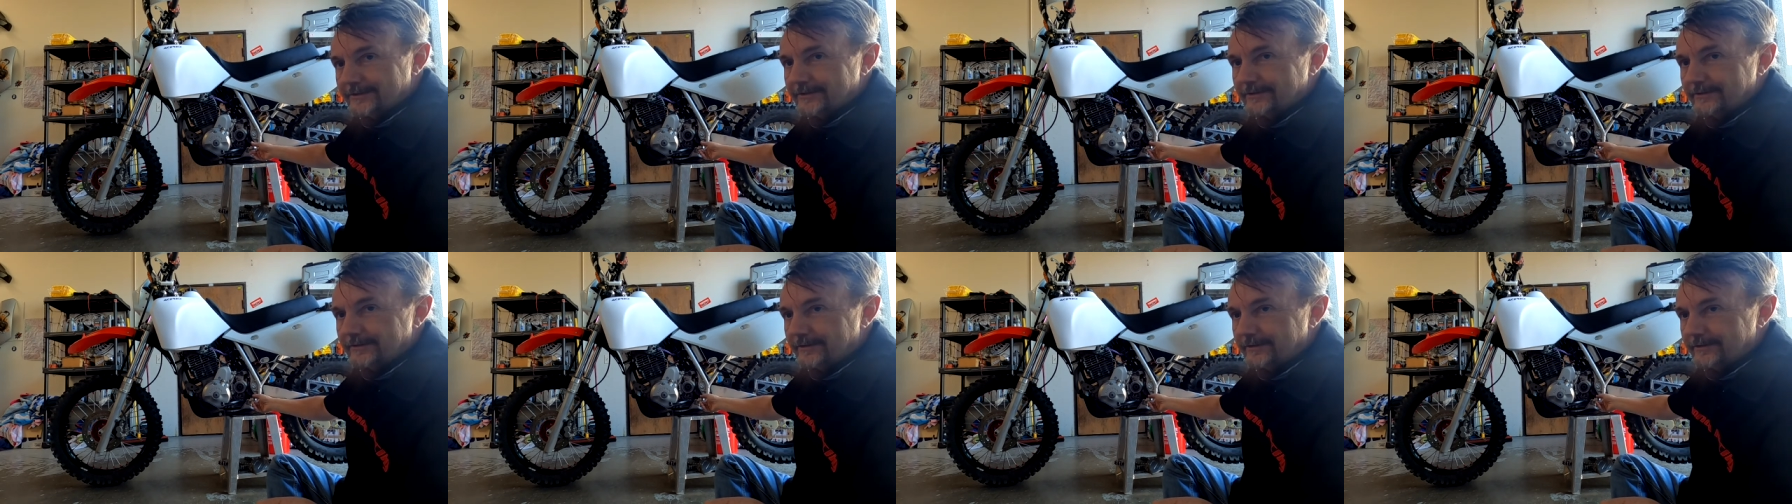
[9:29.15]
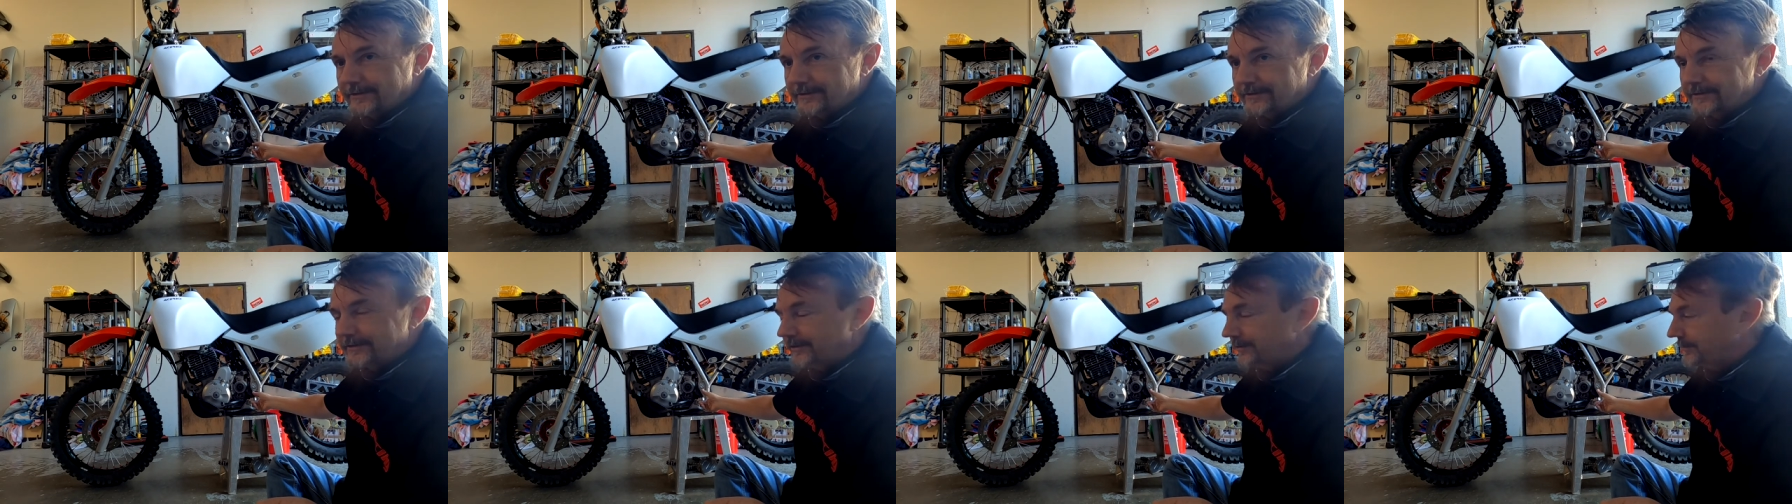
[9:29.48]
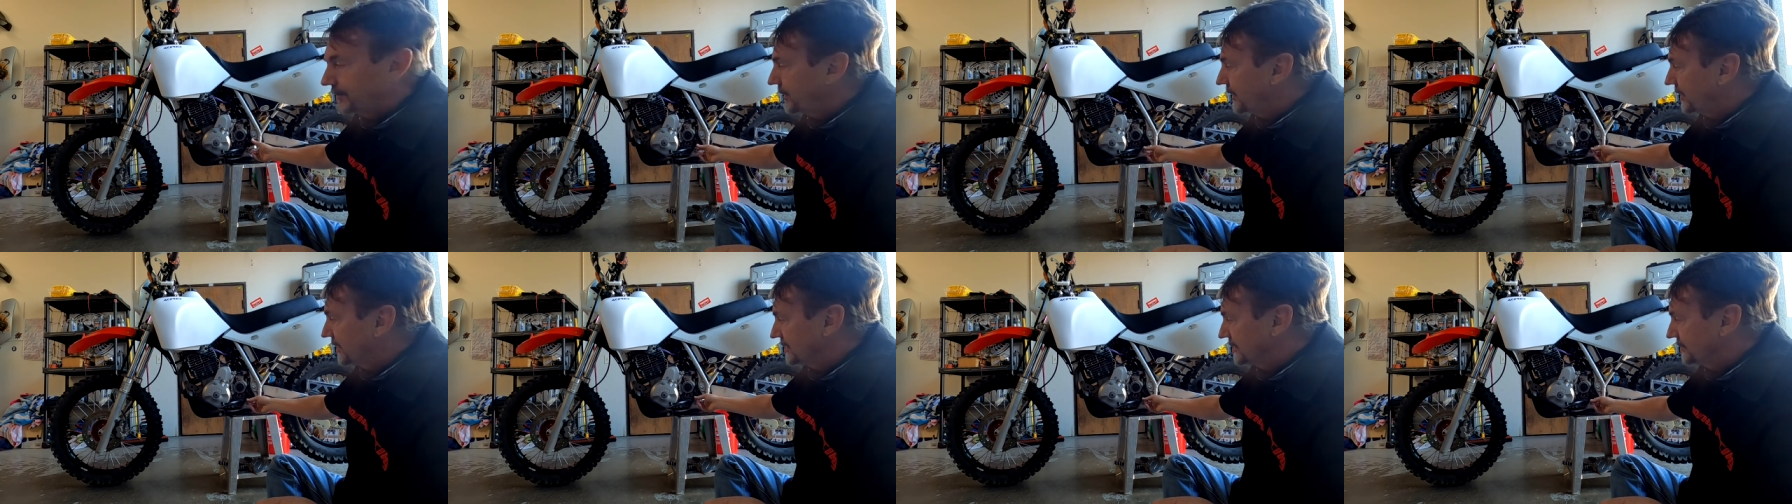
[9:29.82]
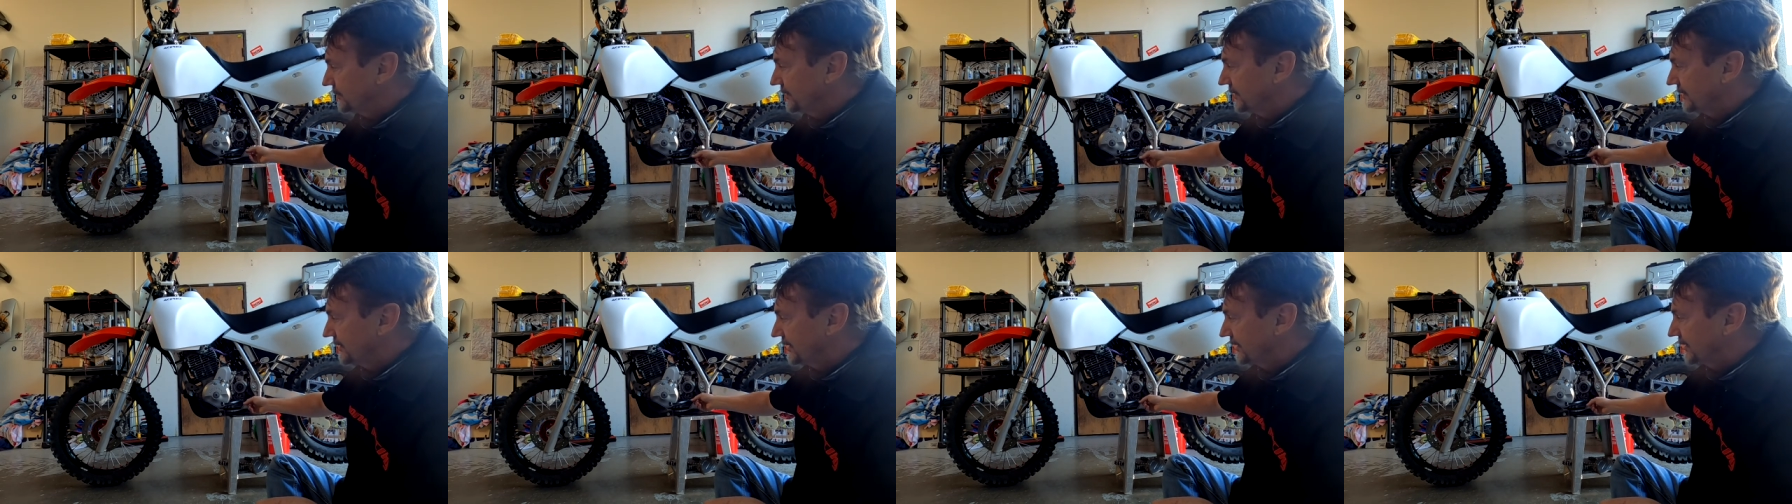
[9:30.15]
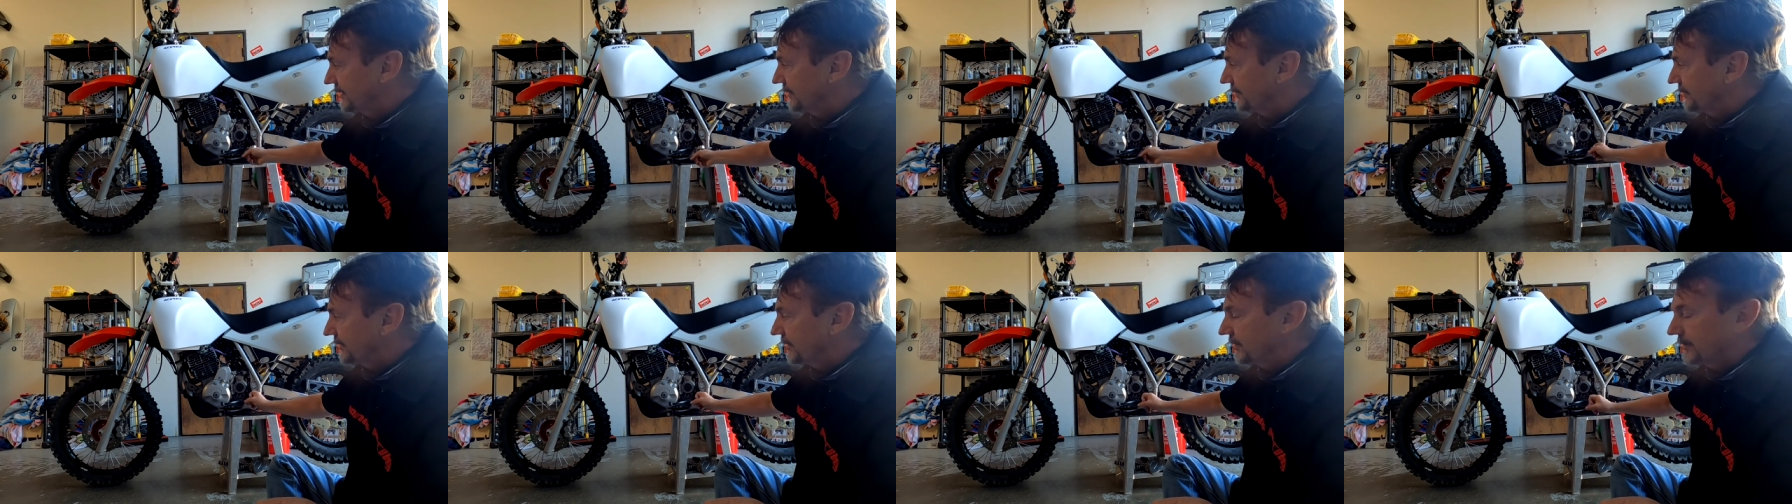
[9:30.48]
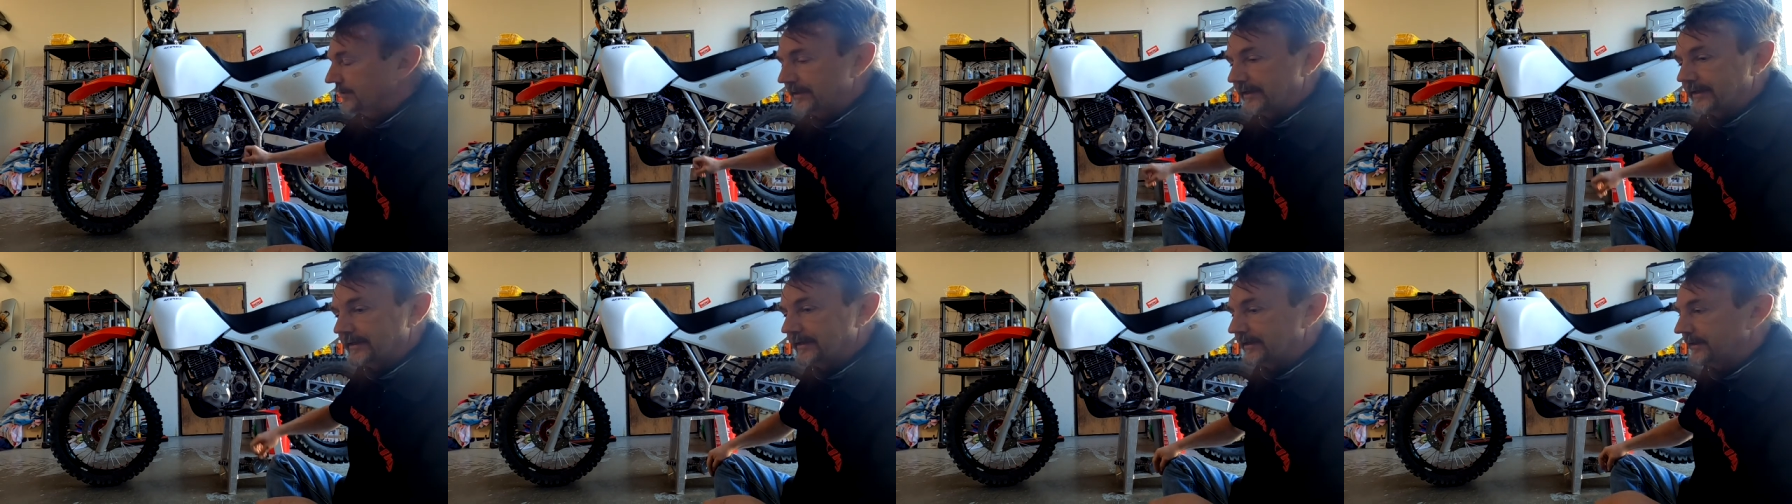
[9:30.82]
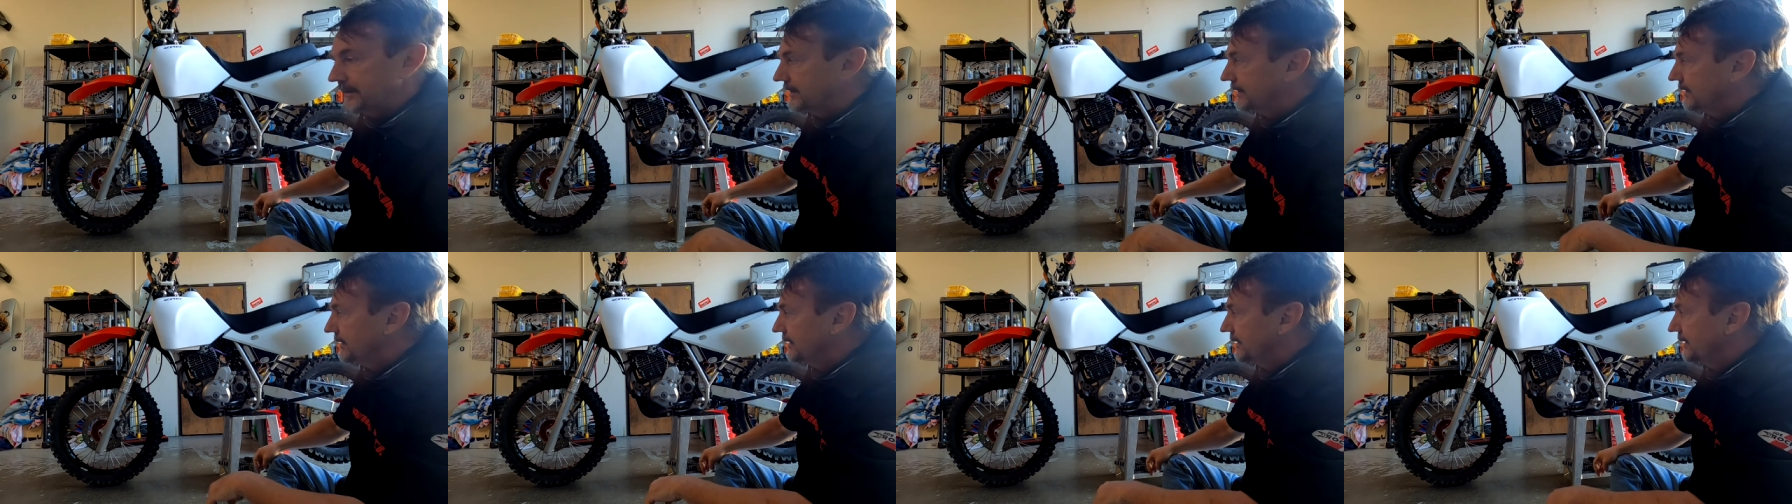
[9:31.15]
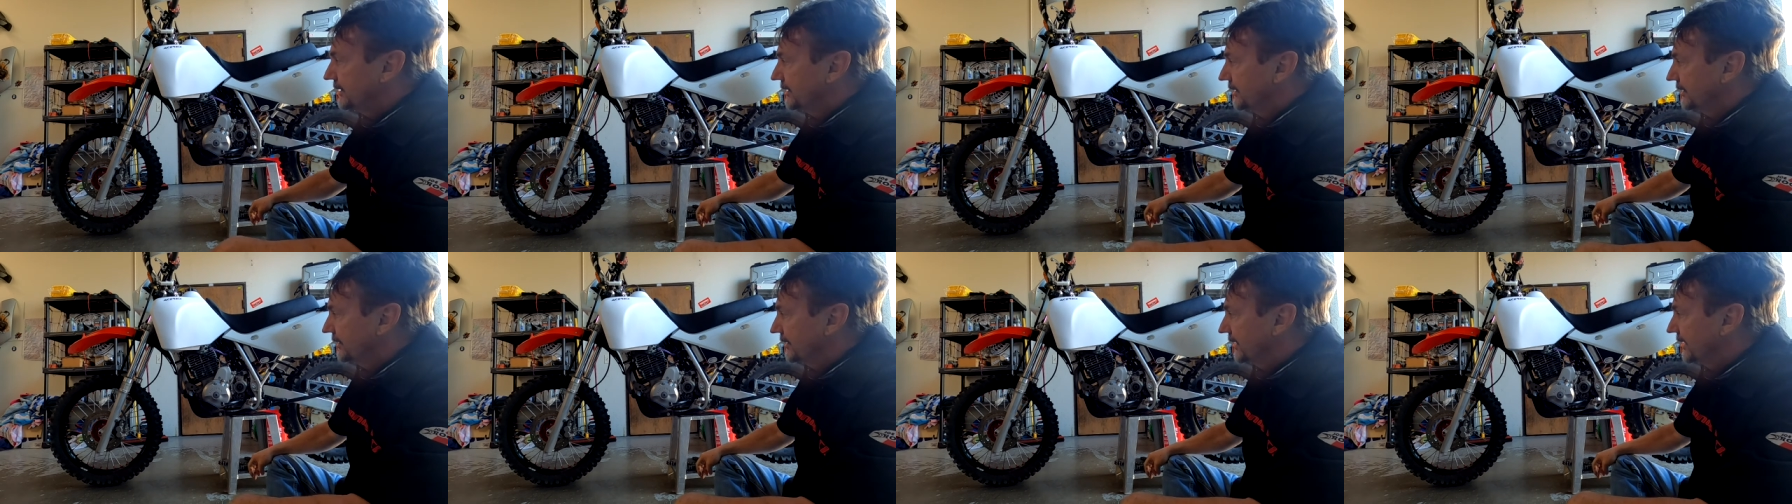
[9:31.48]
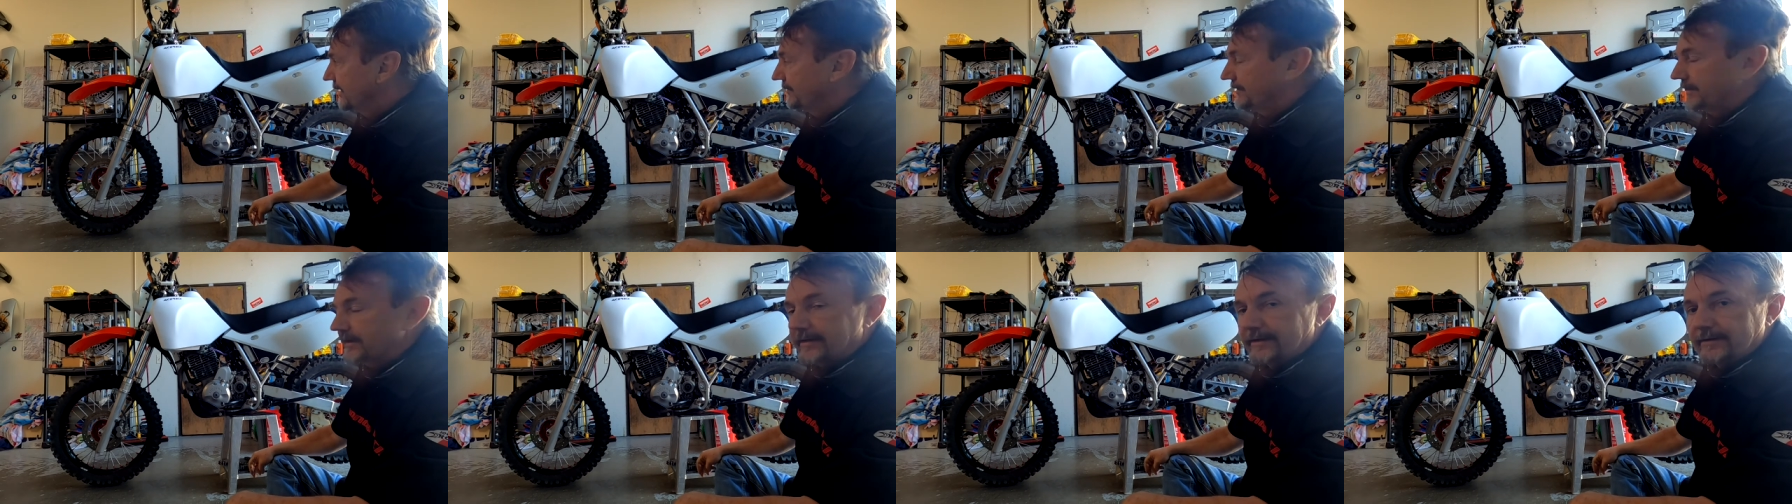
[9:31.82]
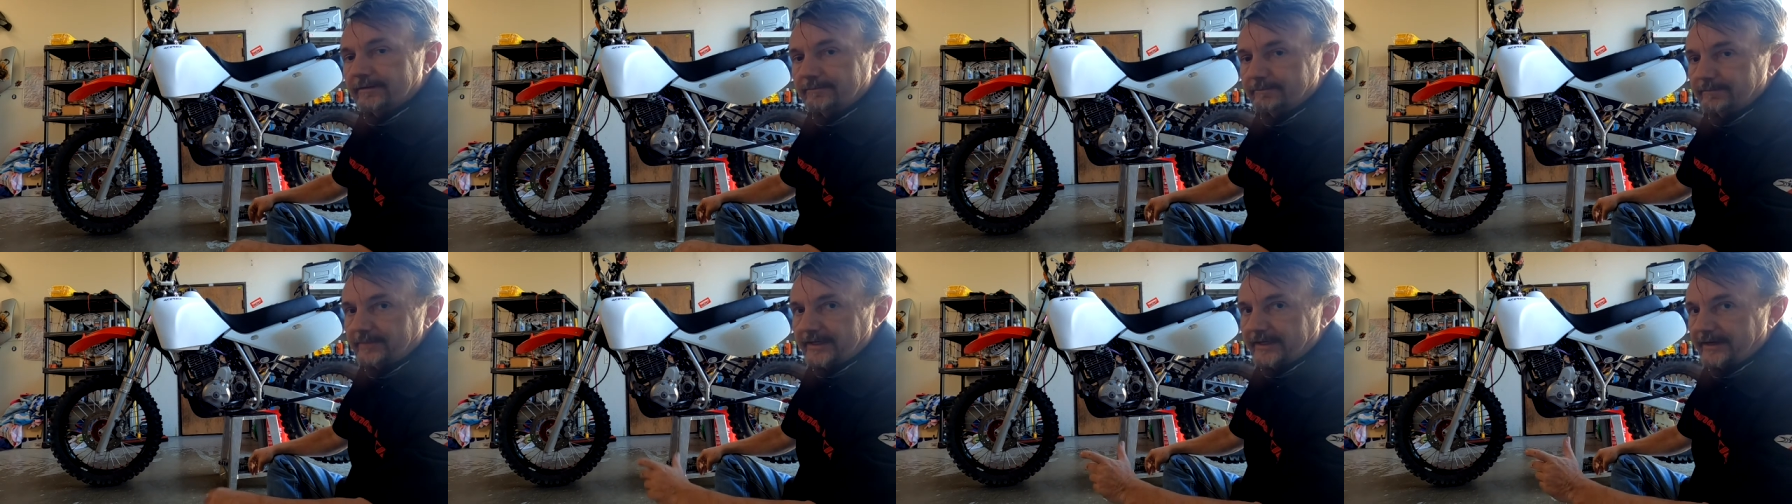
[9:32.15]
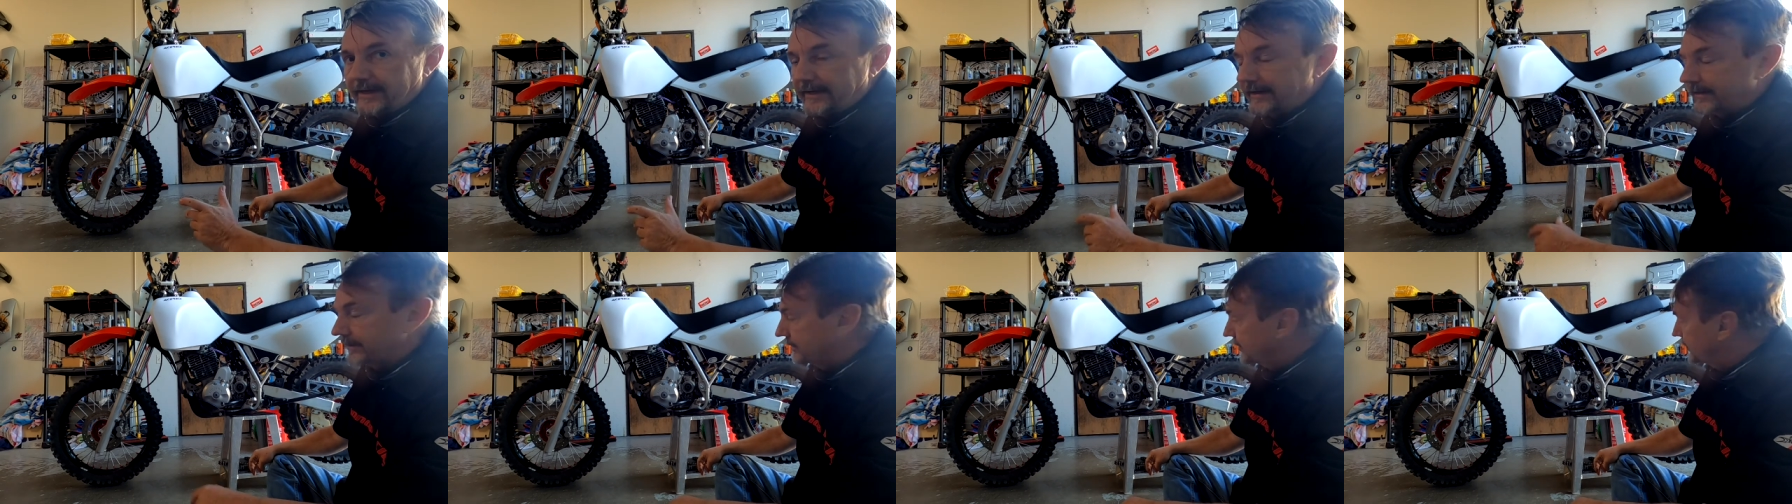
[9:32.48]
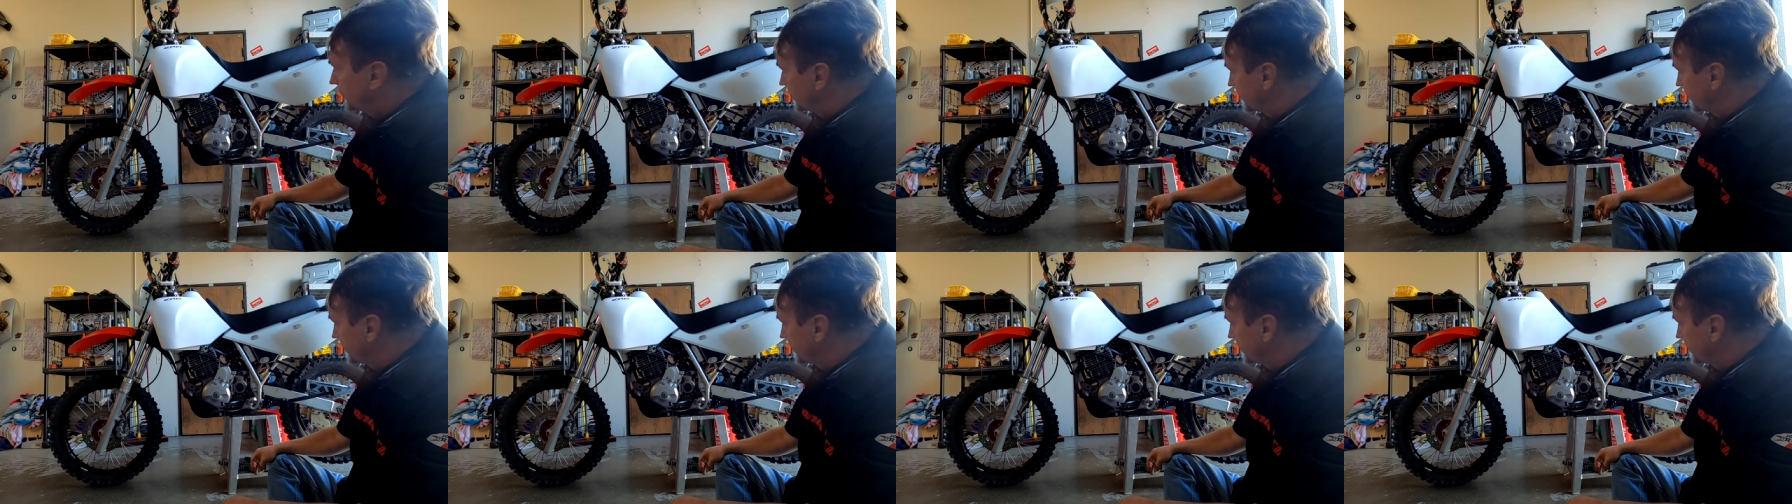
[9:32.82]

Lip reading: so there's no possibility of them going having a mechanical